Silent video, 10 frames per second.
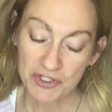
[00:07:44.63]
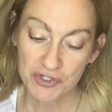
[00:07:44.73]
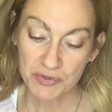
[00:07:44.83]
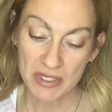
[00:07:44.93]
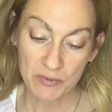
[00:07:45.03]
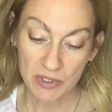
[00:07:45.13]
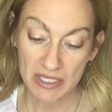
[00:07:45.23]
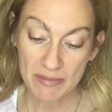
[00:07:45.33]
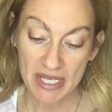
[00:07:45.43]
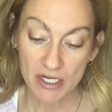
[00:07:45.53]
street
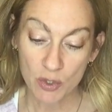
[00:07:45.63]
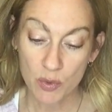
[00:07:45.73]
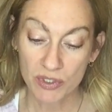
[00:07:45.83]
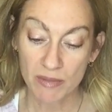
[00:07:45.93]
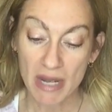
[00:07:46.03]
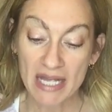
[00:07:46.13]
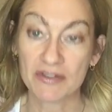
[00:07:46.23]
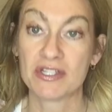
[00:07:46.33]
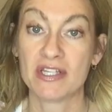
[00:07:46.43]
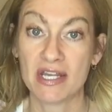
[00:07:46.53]
really meant a quarter mile
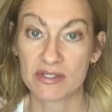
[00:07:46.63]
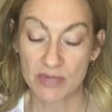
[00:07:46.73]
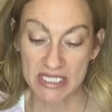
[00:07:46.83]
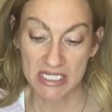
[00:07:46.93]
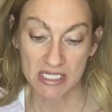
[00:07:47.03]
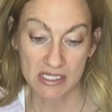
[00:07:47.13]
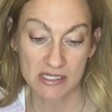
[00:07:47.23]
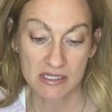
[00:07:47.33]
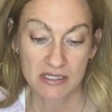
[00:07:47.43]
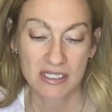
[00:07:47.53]
to the next
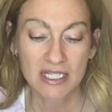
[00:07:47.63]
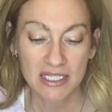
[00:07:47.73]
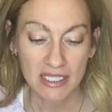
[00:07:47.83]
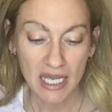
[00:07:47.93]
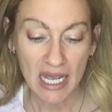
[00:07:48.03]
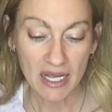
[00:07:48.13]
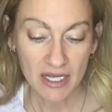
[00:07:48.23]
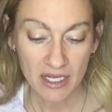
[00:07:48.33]
residence. "Yeah.